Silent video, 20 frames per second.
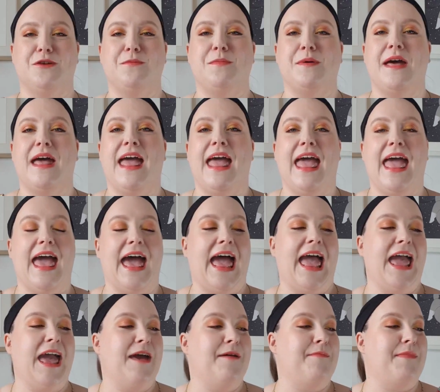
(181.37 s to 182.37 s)
up.
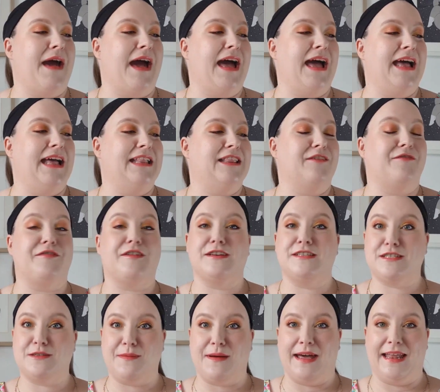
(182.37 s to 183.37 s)
And the
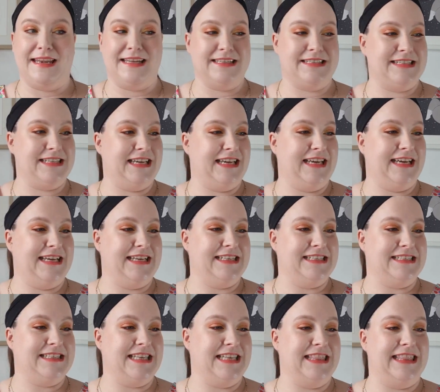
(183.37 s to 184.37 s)
first palette
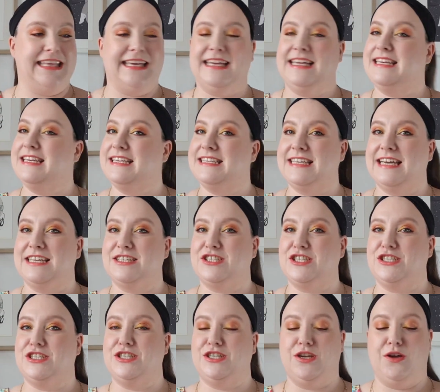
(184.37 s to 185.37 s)
is the
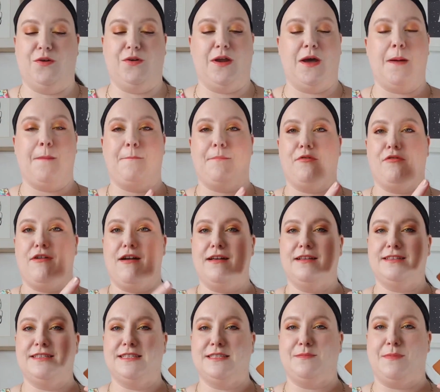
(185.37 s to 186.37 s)
Natasha Denona
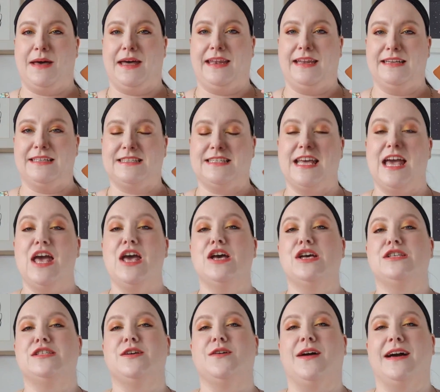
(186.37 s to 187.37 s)
Bronze palette.
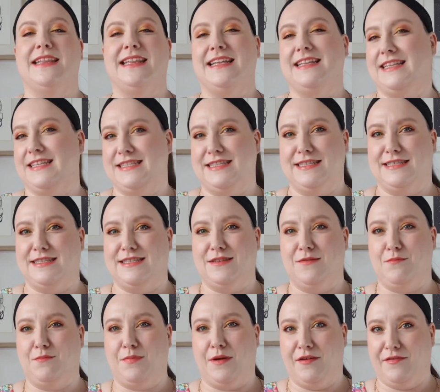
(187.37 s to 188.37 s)
So I think this is
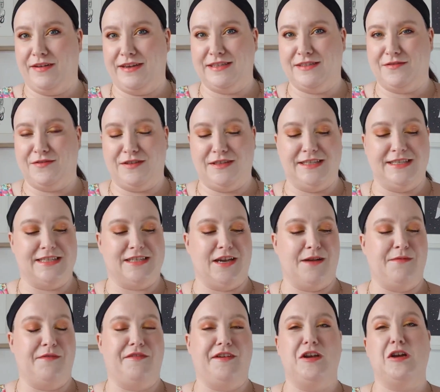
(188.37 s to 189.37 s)
perfect for this
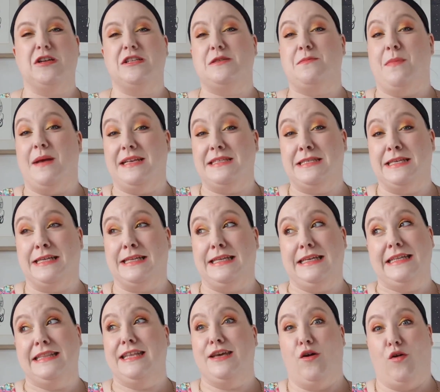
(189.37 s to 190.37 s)
time of year. It's
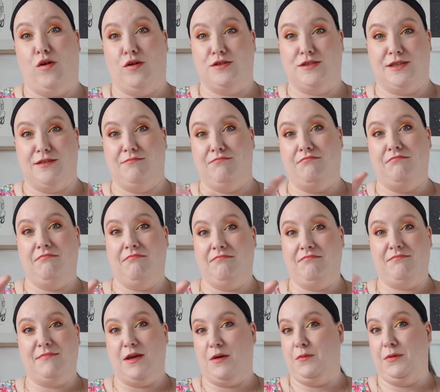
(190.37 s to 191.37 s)
basically the autumn
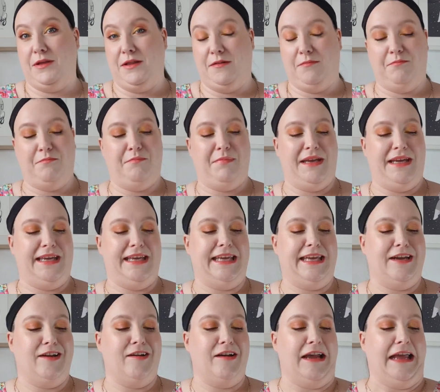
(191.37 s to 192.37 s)
that will be
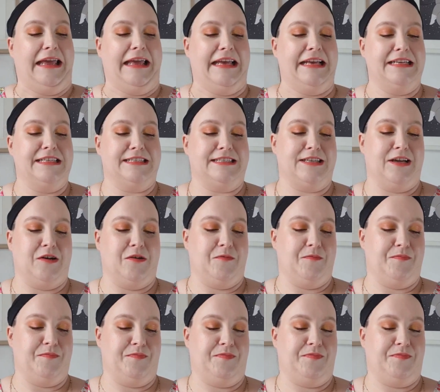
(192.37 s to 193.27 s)
here. So